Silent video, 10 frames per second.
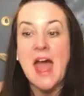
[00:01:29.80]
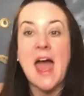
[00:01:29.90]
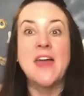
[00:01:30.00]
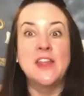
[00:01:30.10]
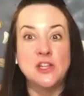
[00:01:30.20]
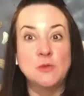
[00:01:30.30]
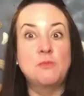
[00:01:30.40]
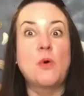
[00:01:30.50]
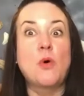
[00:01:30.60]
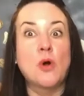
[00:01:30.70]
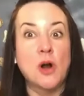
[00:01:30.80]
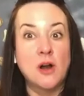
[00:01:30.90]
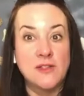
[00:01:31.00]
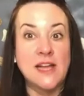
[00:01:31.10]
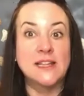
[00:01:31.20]
And then you pour
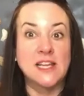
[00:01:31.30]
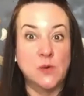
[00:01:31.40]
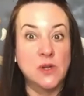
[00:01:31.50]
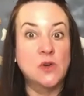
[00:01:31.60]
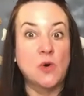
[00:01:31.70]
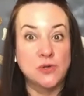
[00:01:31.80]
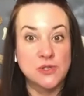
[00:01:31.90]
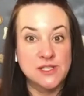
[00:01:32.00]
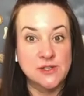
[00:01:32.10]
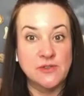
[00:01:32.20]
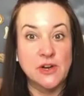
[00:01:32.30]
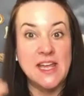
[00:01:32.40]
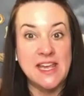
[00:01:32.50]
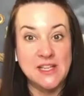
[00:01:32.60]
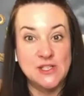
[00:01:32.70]
that liquid gold or silver
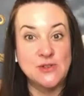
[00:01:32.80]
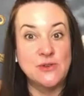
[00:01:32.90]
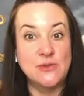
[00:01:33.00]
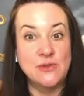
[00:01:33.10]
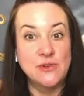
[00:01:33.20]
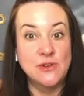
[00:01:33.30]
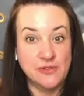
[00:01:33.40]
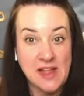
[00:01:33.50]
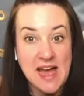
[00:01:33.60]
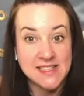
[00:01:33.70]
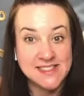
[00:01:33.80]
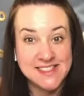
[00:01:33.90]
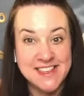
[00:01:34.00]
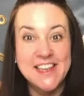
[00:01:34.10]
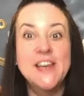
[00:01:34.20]
into your flask.
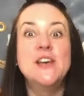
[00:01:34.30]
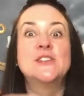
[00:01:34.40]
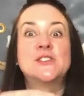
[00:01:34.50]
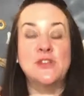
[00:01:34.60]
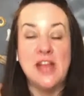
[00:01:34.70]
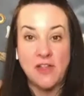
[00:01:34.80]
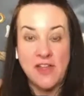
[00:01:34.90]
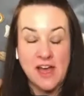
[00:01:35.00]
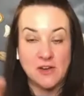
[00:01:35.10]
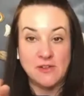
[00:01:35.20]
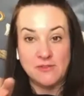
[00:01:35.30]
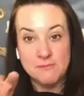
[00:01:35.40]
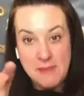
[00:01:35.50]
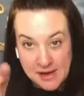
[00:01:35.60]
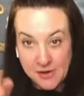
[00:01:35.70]
So now that
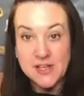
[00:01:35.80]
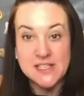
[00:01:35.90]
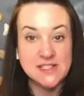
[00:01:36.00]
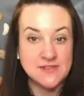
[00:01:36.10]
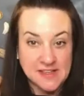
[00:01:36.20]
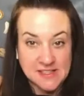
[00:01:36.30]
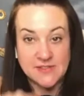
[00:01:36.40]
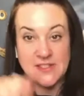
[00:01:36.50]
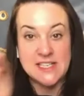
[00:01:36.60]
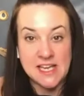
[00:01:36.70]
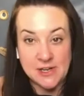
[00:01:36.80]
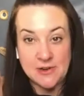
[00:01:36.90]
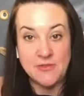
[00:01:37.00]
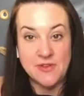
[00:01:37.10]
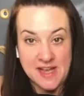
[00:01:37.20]
metal has effectively taken
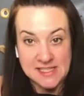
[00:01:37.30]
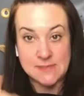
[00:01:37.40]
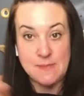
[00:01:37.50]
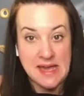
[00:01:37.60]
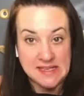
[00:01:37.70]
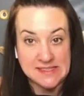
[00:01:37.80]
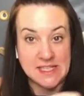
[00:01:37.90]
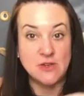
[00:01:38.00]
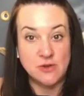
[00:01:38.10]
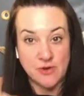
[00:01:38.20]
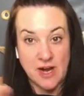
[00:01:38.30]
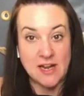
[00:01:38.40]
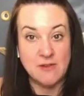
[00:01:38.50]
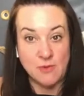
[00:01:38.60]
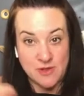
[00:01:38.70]
over that space that you
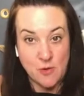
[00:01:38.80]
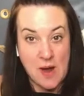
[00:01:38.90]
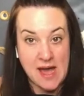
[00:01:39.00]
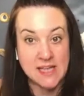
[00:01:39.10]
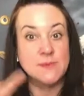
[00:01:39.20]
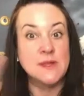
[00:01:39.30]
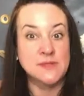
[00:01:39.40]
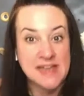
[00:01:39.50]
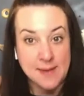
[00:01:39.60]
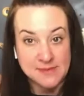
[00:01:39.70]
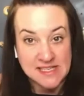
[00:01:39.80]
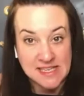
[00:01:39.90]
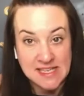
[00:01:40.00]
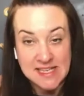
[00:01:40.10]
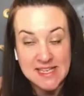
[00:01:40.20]
created with your wax, but it was empty.